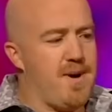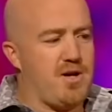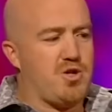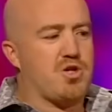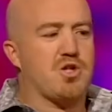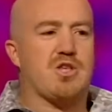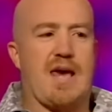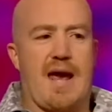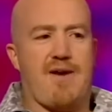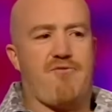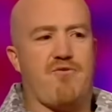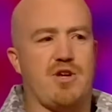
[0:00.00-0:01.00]
much does the
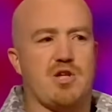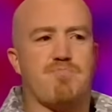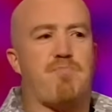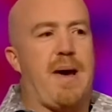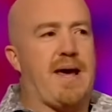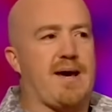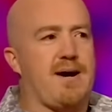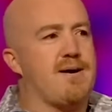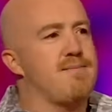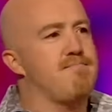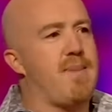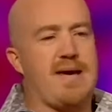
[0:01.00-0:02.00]
average beggar
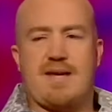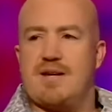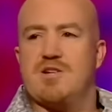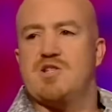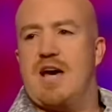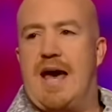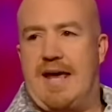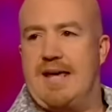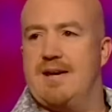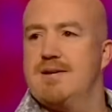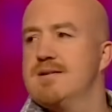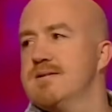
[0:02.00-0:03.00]
make a day?